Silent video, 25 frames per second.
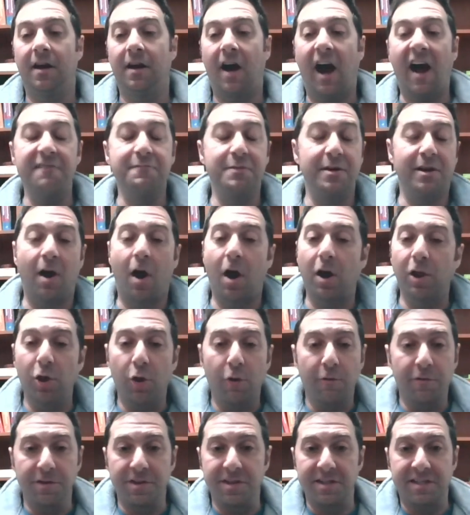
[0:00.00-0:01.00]
I've been all
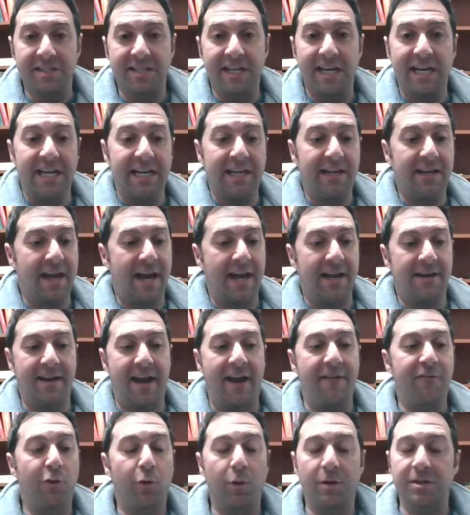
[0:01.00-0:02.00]
over the city and
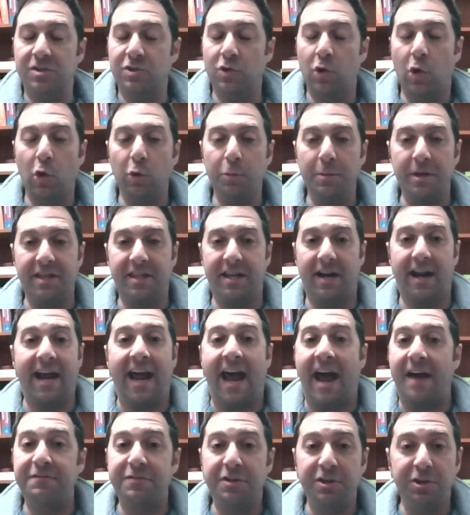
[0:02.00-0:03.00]
everyone's told me that I
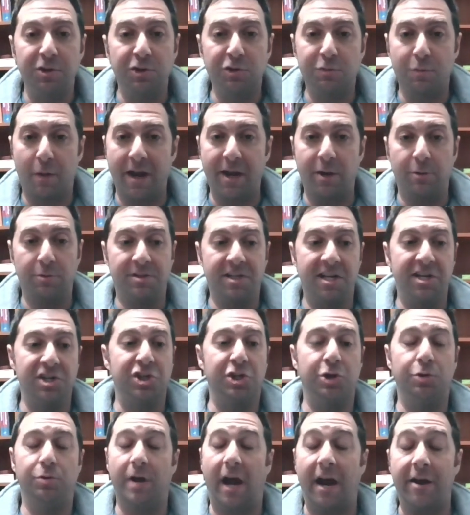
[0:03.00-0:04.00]
have to use my own
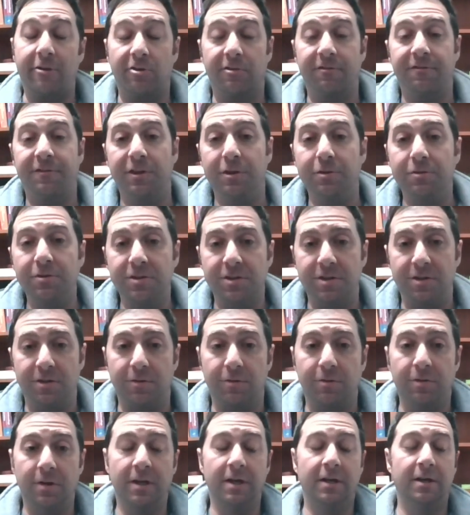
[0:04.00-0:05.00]
tissue and I refuse
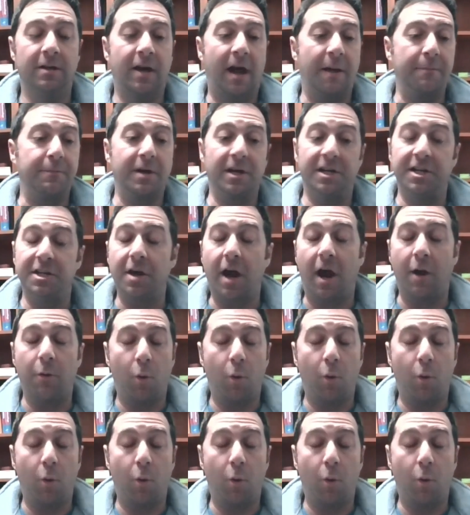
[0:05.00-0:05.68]
to, I